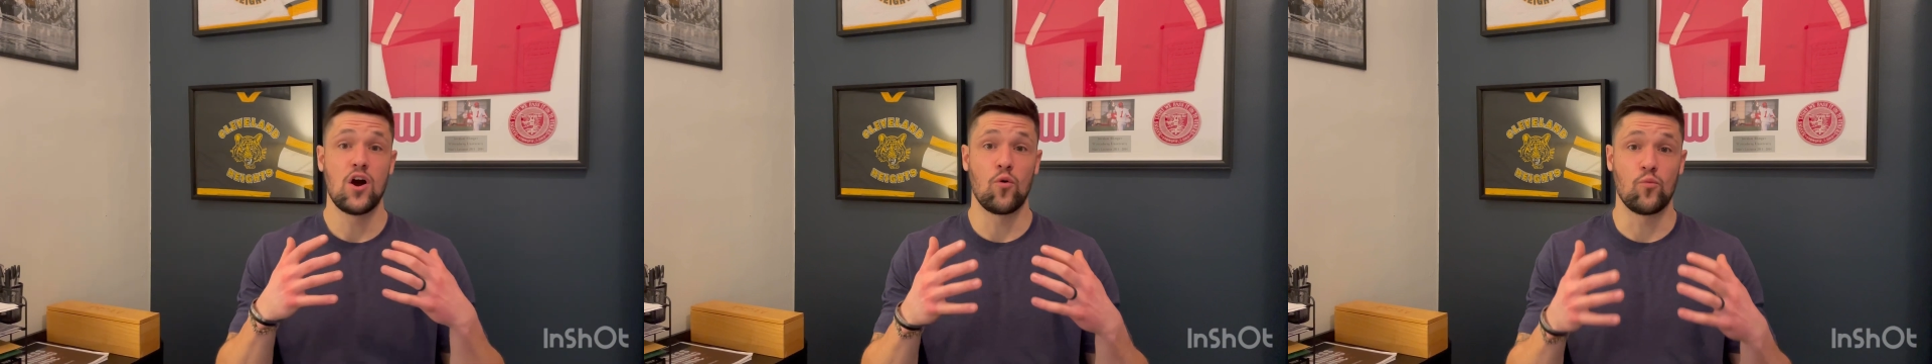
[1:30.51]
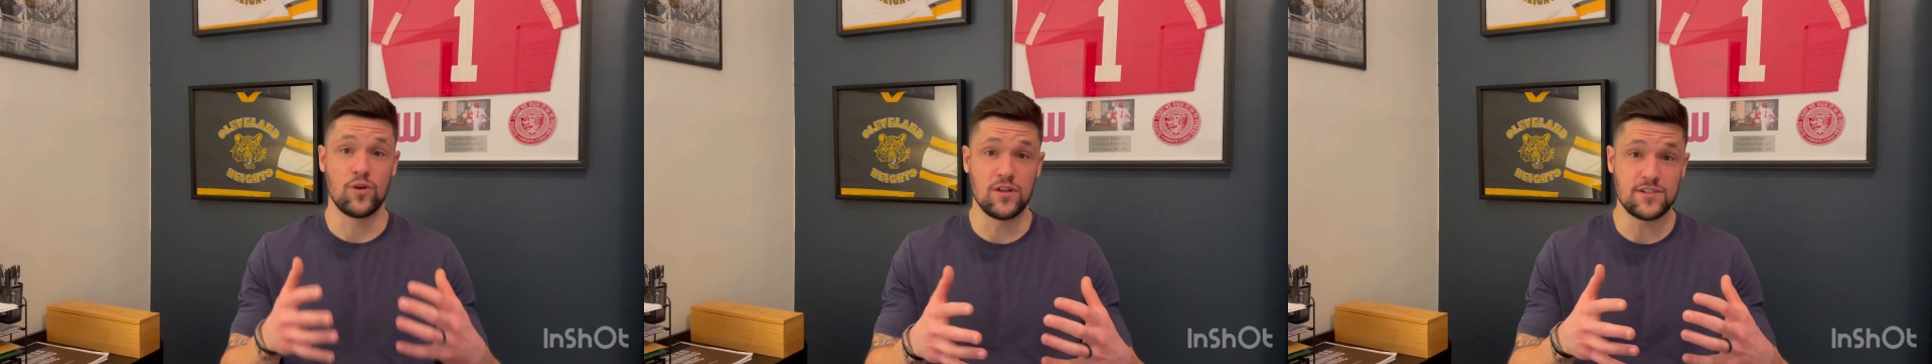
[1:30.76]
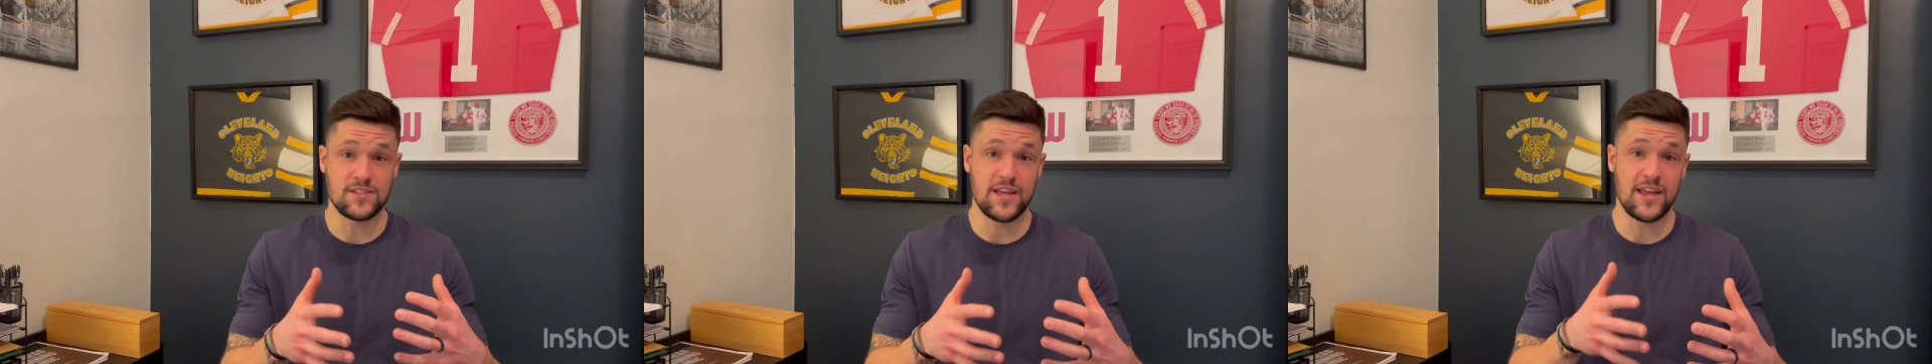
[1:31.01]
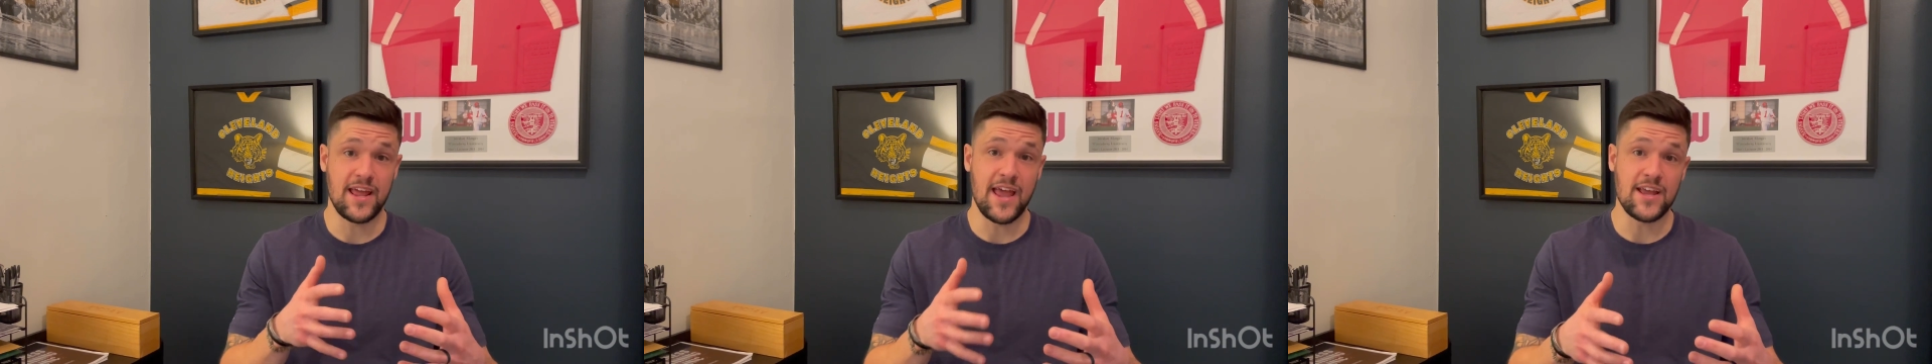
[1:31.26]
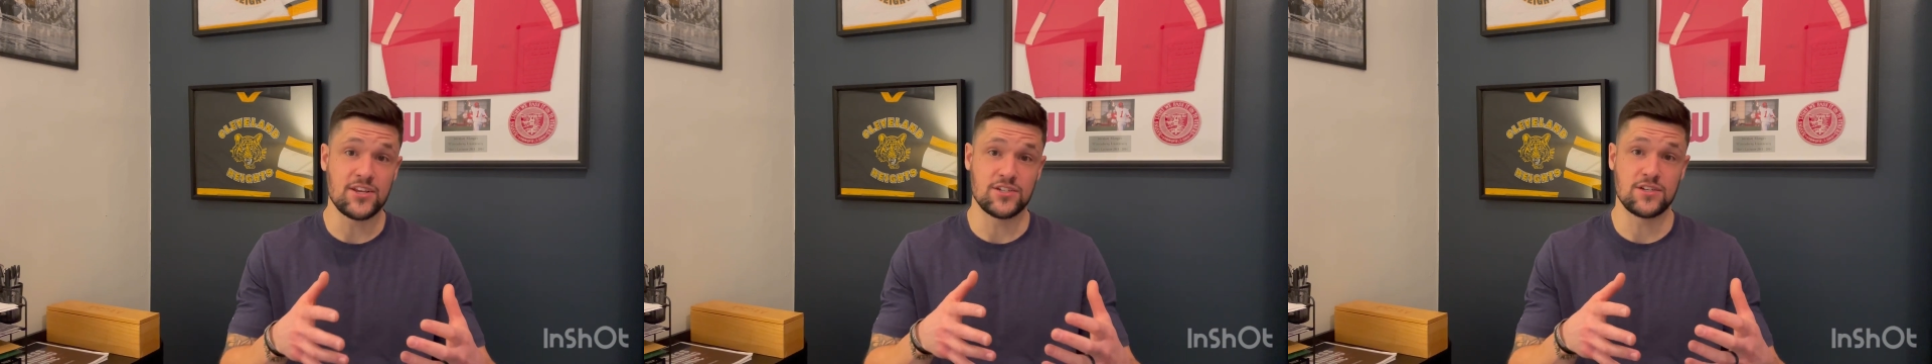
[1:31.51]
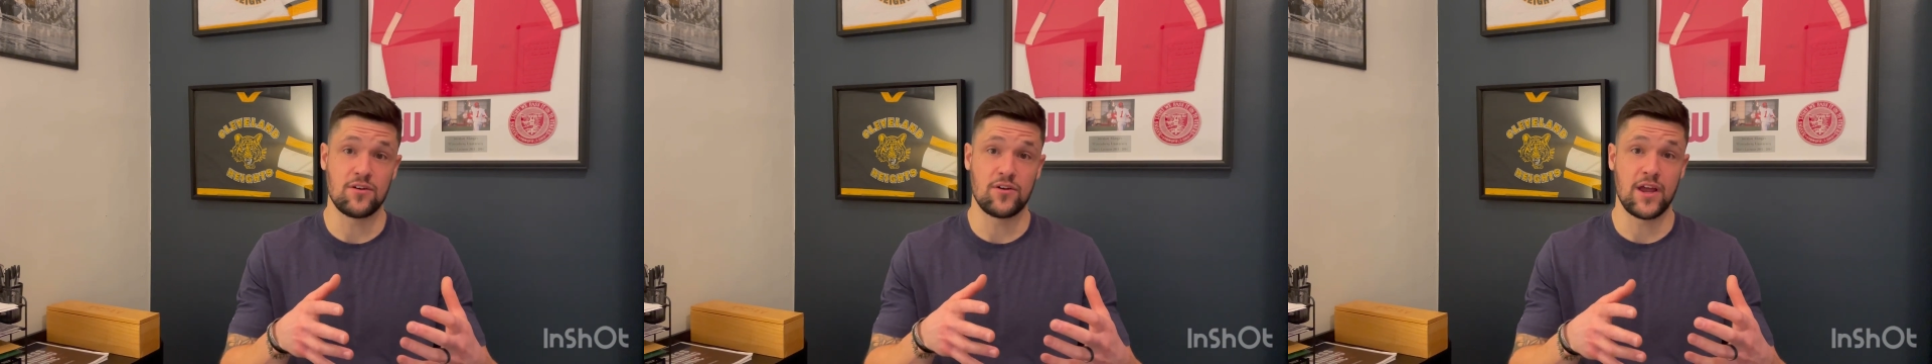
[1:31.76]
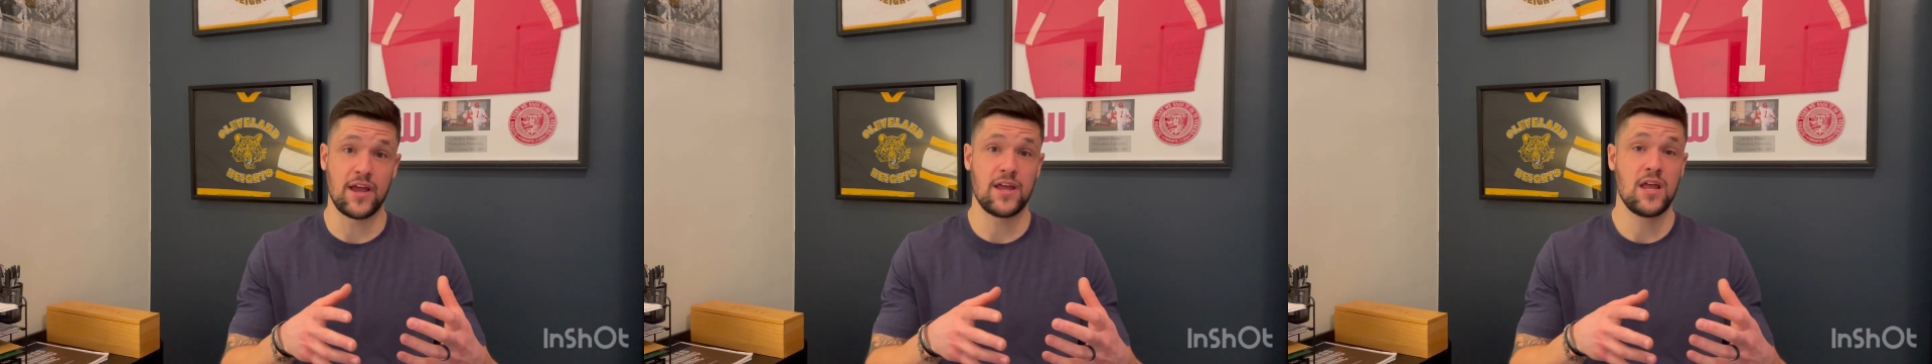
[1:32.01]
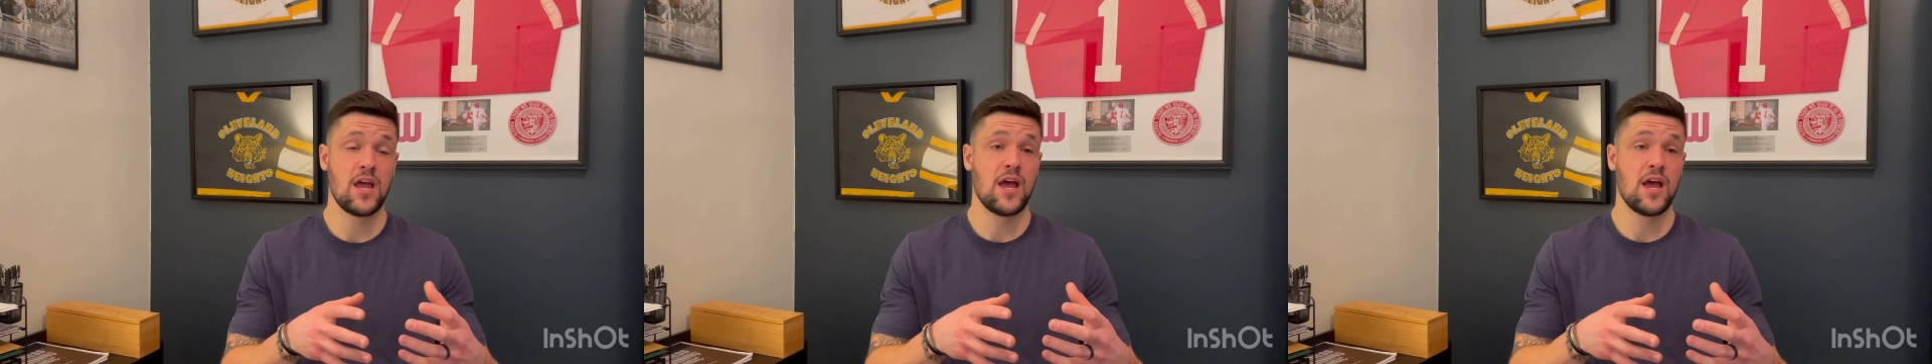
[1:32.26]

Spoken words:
a real estate agent, okay?